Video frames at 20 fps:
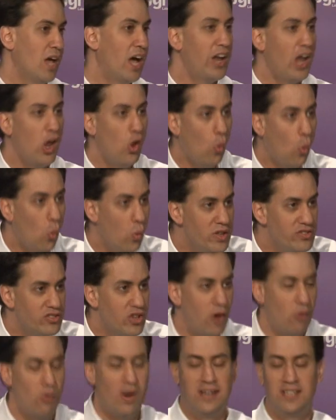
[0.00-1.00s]
And I always
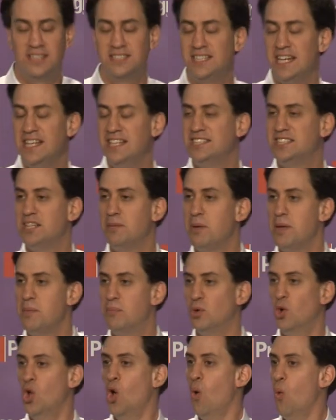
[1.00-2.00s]
go around and say this to
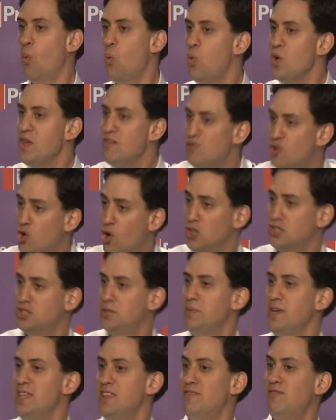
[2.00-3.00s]
people. We've got
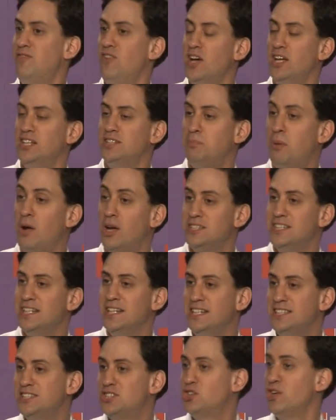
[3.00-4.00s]
to be the first party
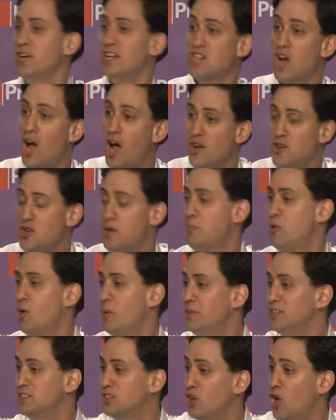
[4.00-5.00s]
in history to
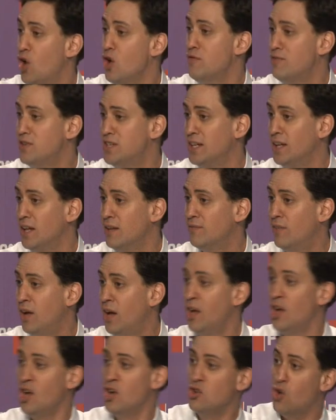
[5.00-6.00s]
underpromise and
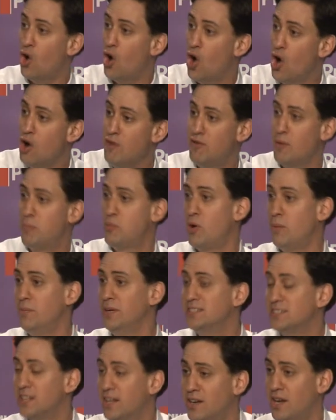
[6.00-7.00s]
overdeliver, not
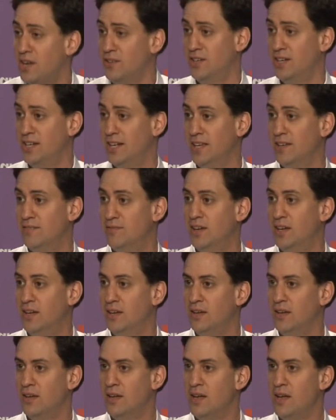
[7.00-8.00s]
overpromise and underdeliver.
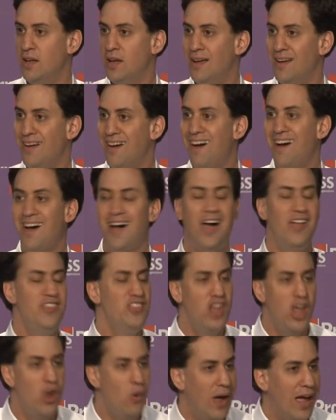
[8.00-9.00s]
I
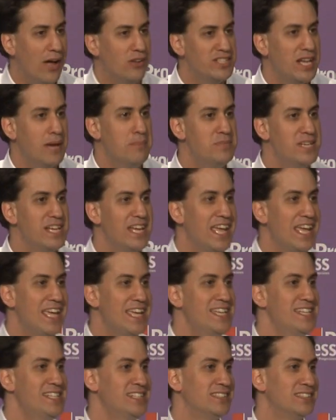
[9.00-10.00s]
know how tempting it
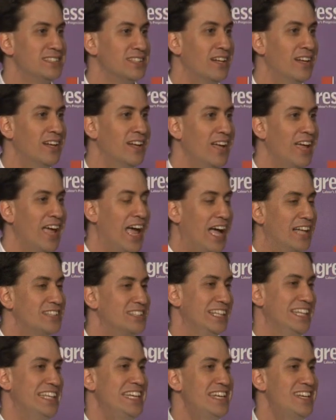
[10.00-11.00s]
is as
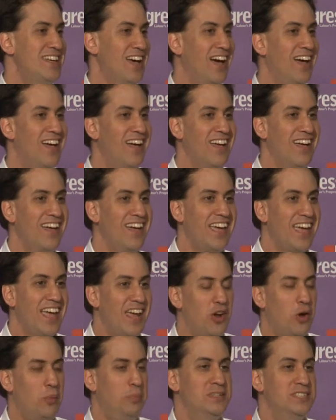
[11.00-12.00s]
a leader
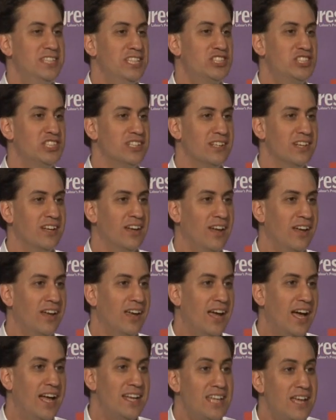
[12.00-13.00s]
in opposition.
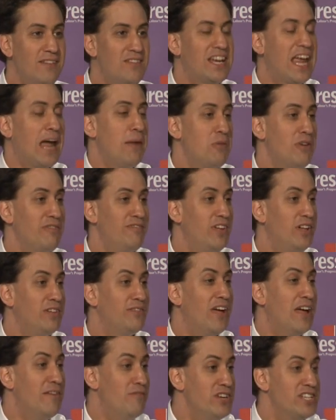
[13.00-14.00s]
And David Cameron fell
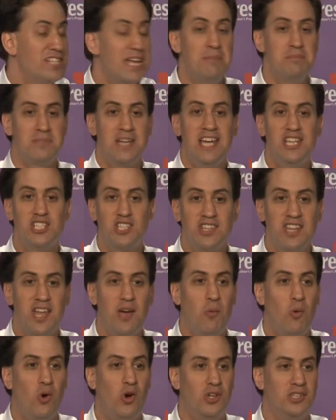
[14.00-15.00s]
for every temptation
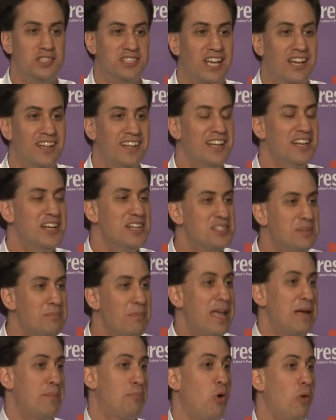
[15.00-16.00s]
there was to
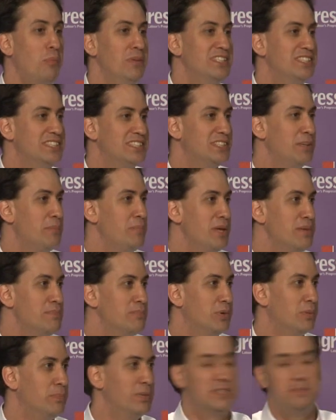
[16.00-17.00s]
make promises to
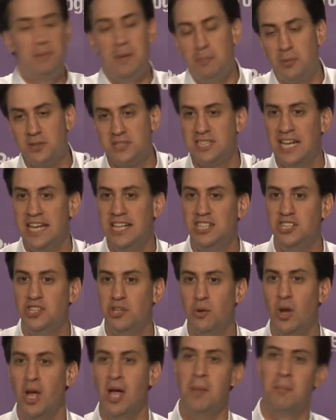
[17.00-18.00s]
people, because people say to
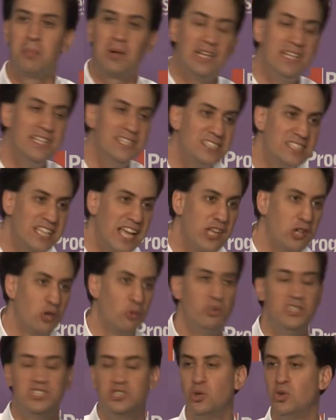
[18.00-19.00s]
you, please say you'll
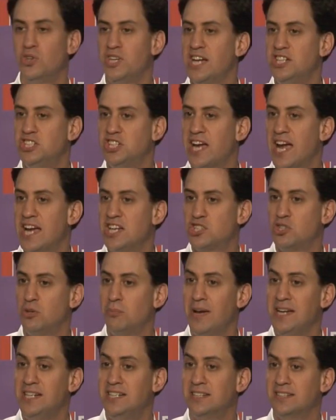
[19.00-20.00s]
restore the educational
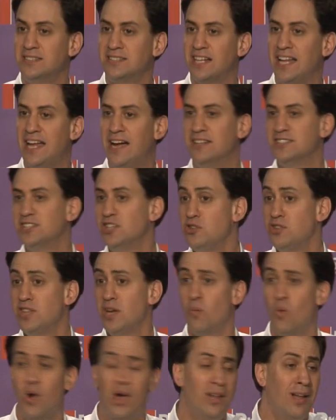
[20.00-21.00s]
maintenance allowance. And you
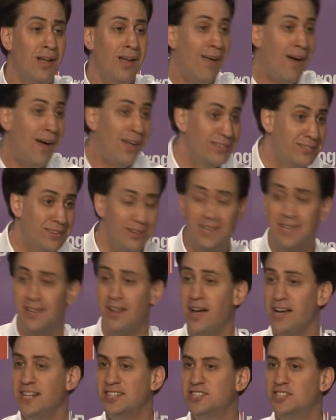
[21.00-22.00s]
think, well, I'd certainly
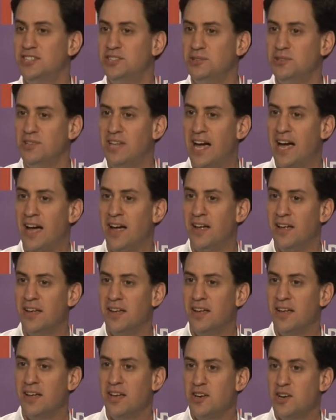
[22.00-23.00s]
like to do that.
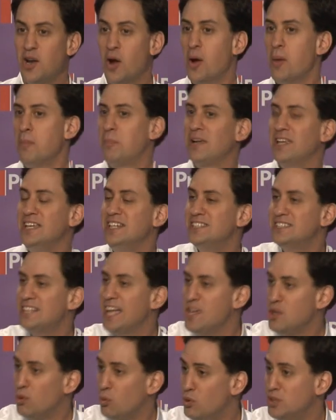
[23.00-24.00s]
You know, please
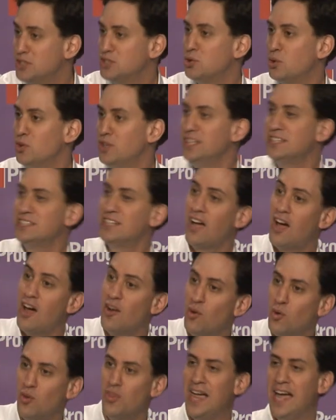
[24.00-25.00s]
say you'll restore this
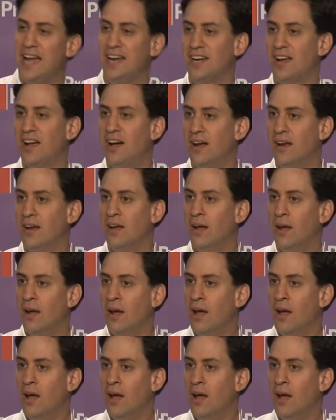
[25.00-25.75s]
cut or that cut.